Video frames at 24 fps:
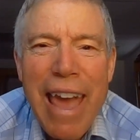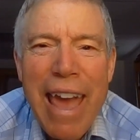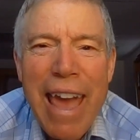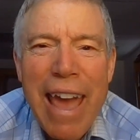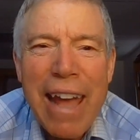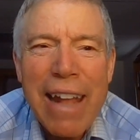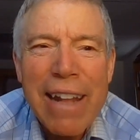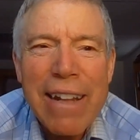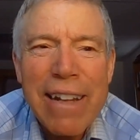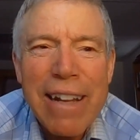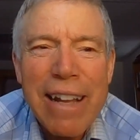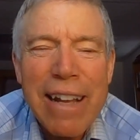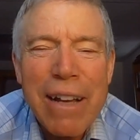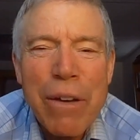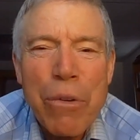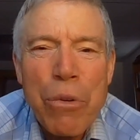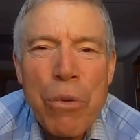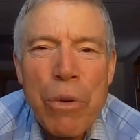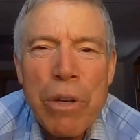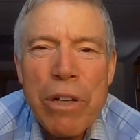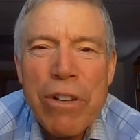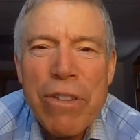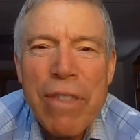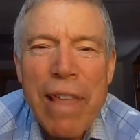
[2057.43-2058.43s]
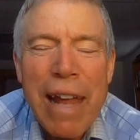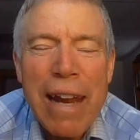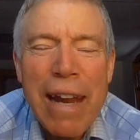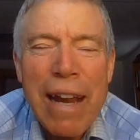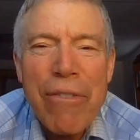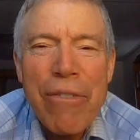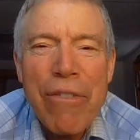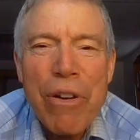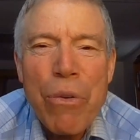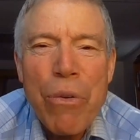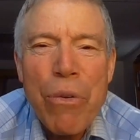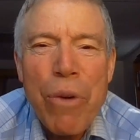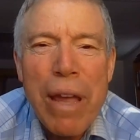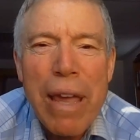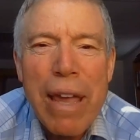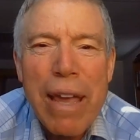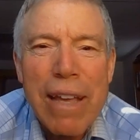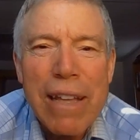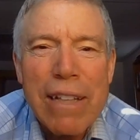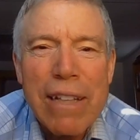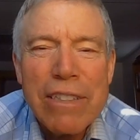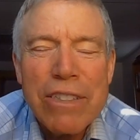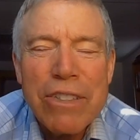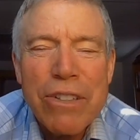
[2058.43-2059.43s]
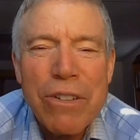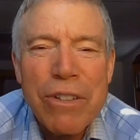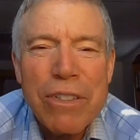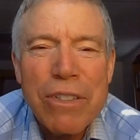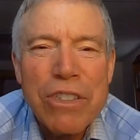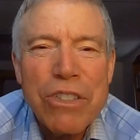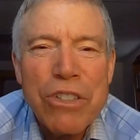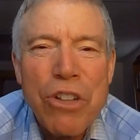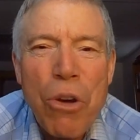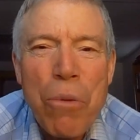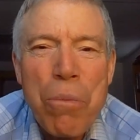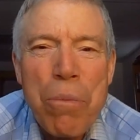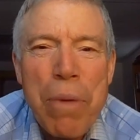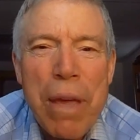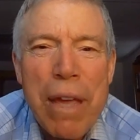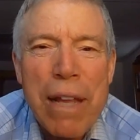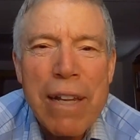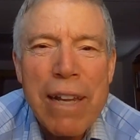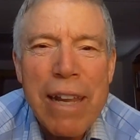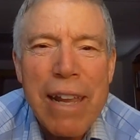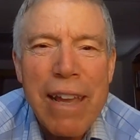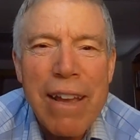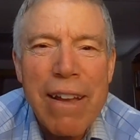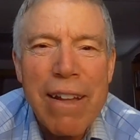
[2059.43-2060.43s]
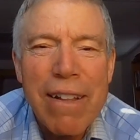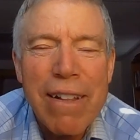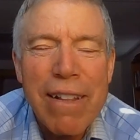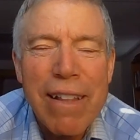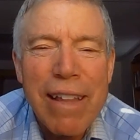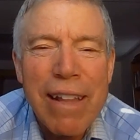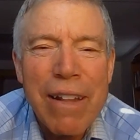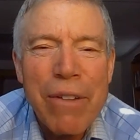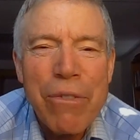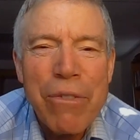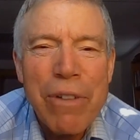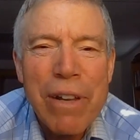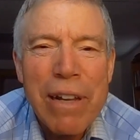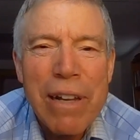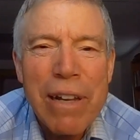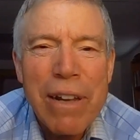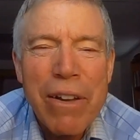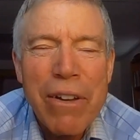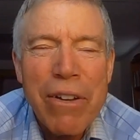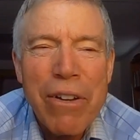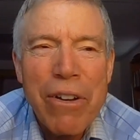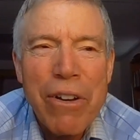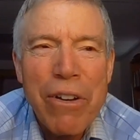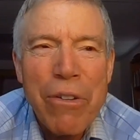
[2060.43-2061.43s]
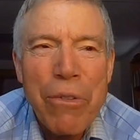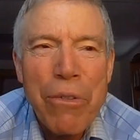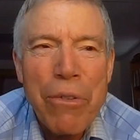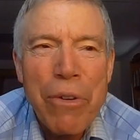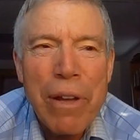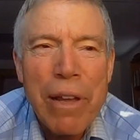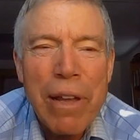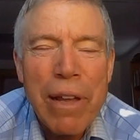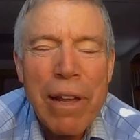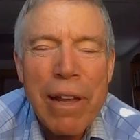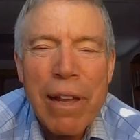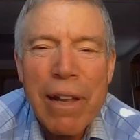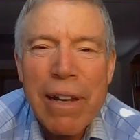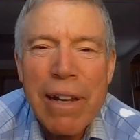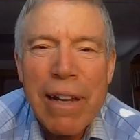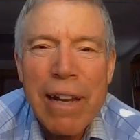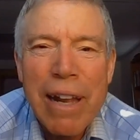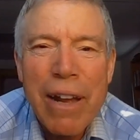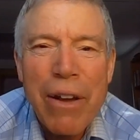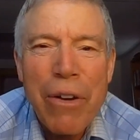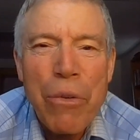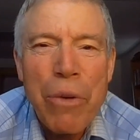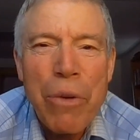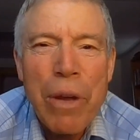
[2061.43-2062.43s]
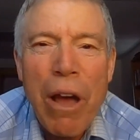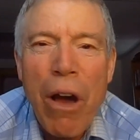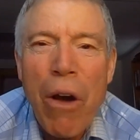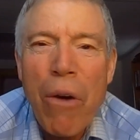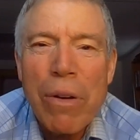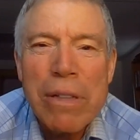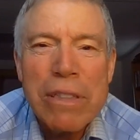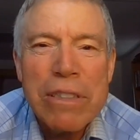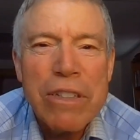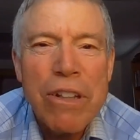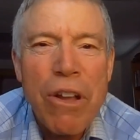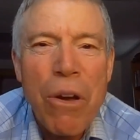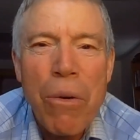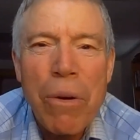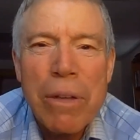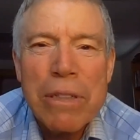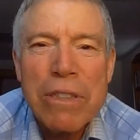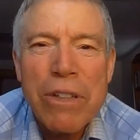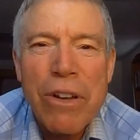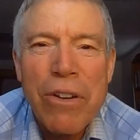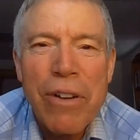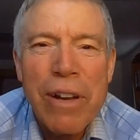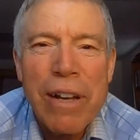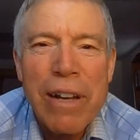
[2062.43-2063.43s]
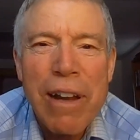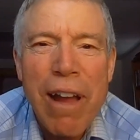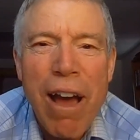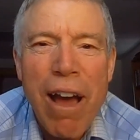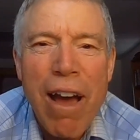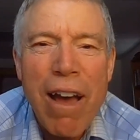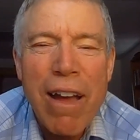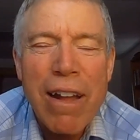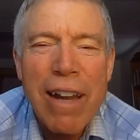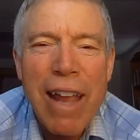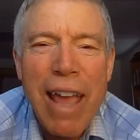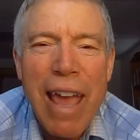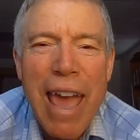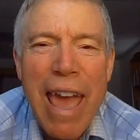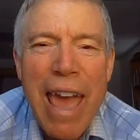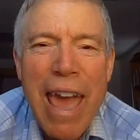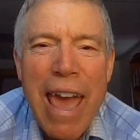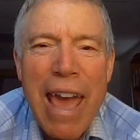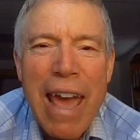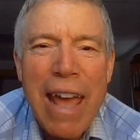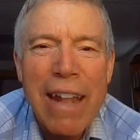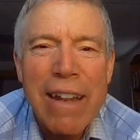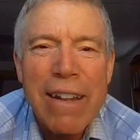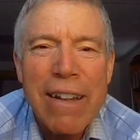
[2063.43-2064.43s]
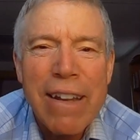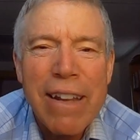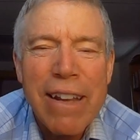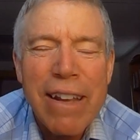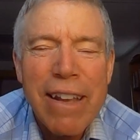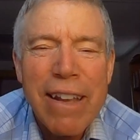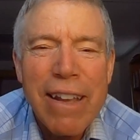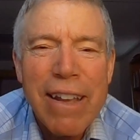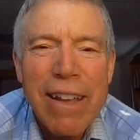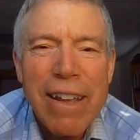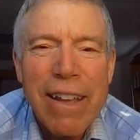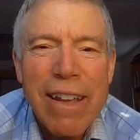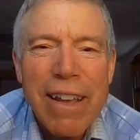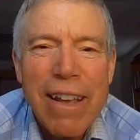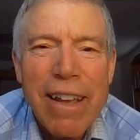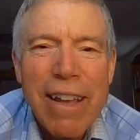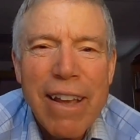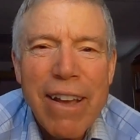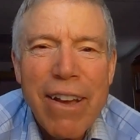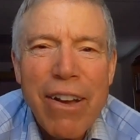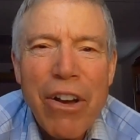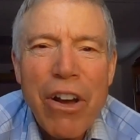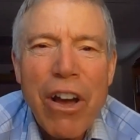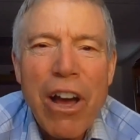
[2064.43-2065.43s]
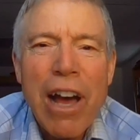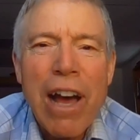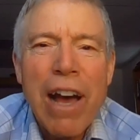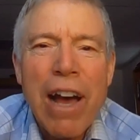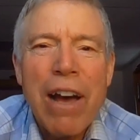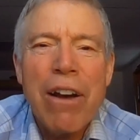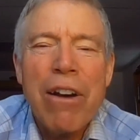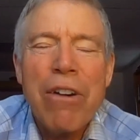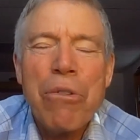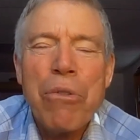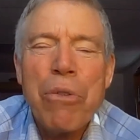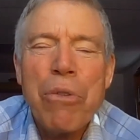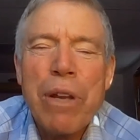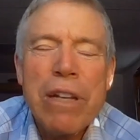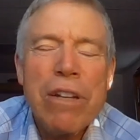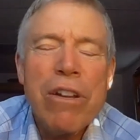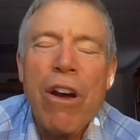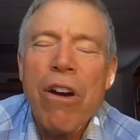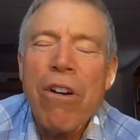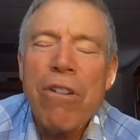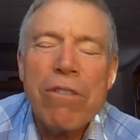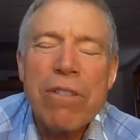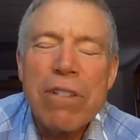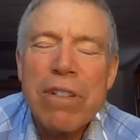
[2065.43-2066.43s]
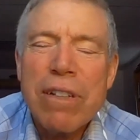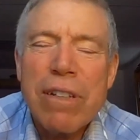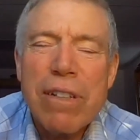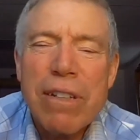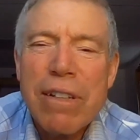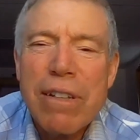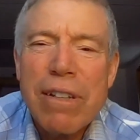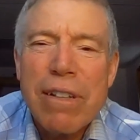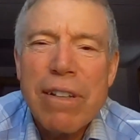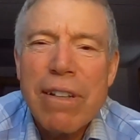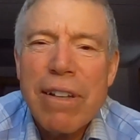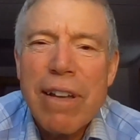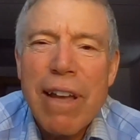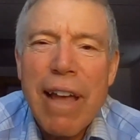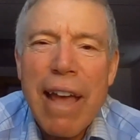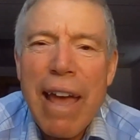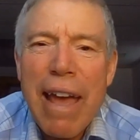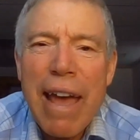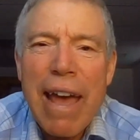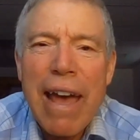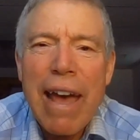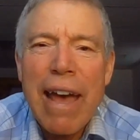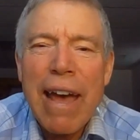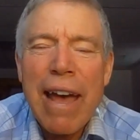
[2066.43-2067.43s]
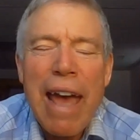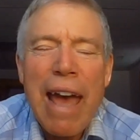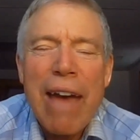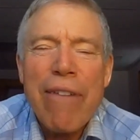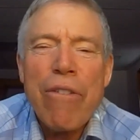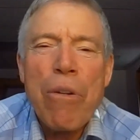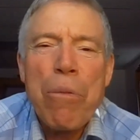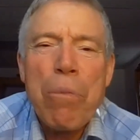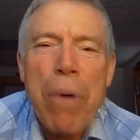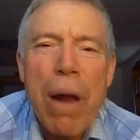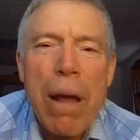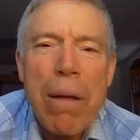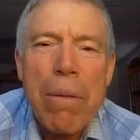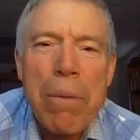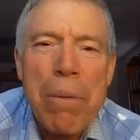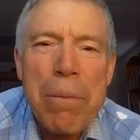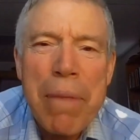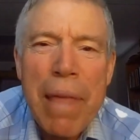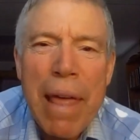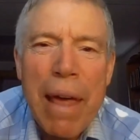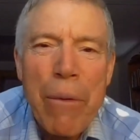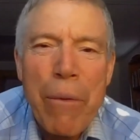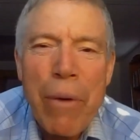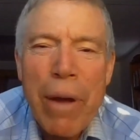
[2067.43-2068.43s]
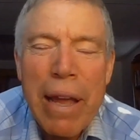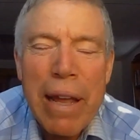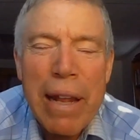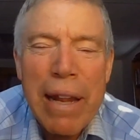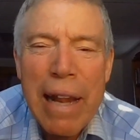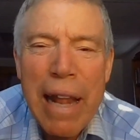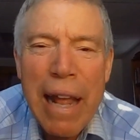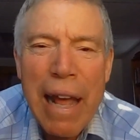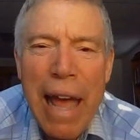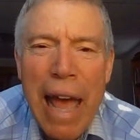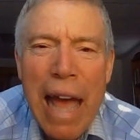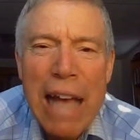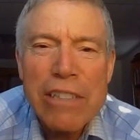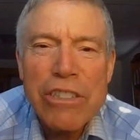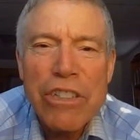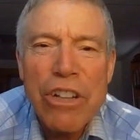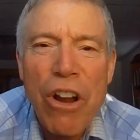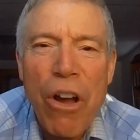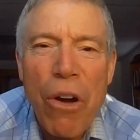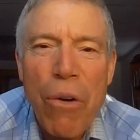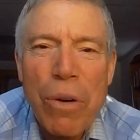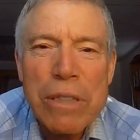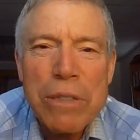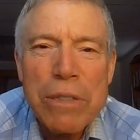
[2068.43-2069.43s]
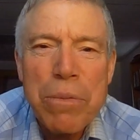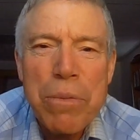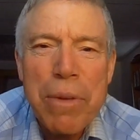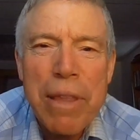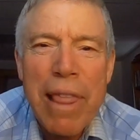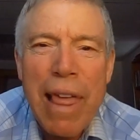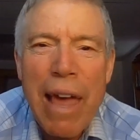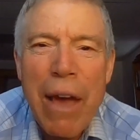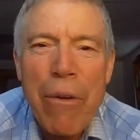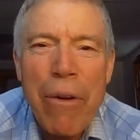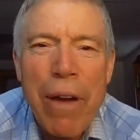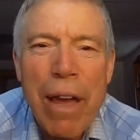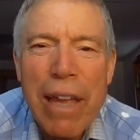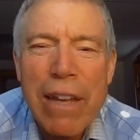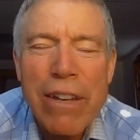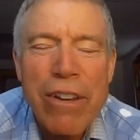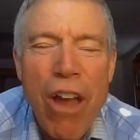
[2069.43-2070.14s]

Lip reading: And we do that every week. And so it's no big deal. And we always know what's going on, and we don't have a problem that way. Has it always been that way?